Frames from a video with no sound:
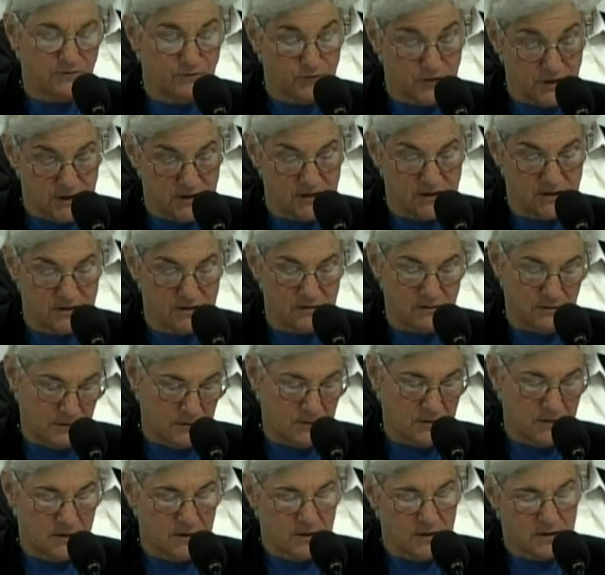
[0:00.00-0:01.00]
for this
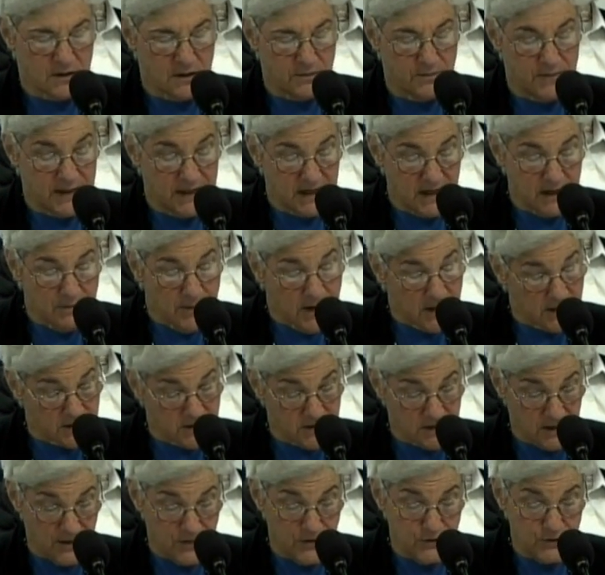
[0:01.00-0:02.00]
committee
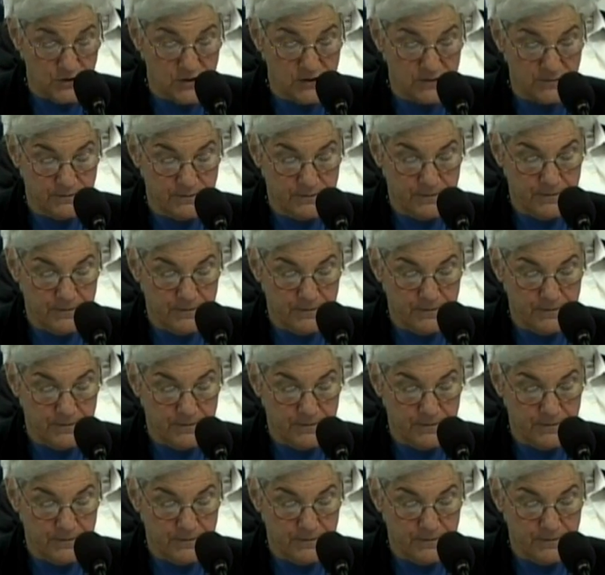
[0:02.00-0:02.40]
amongst others,